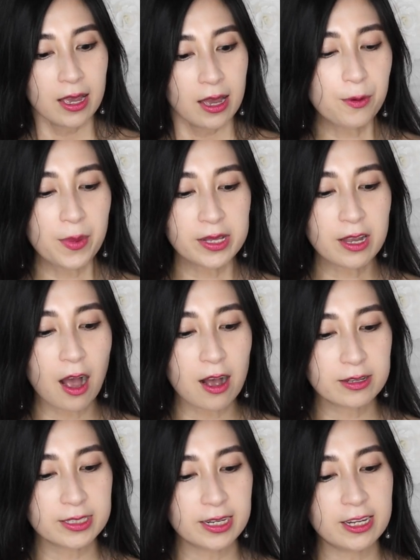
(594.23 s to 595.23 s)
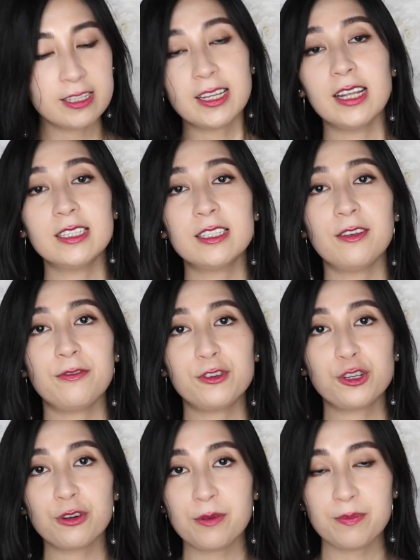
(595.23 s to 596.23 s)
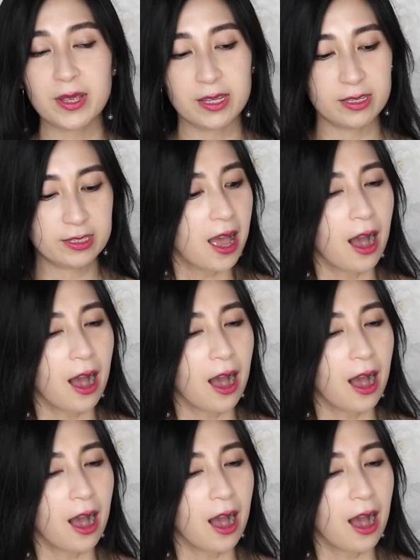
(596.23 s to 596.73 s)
Fermentox and intensive treatment.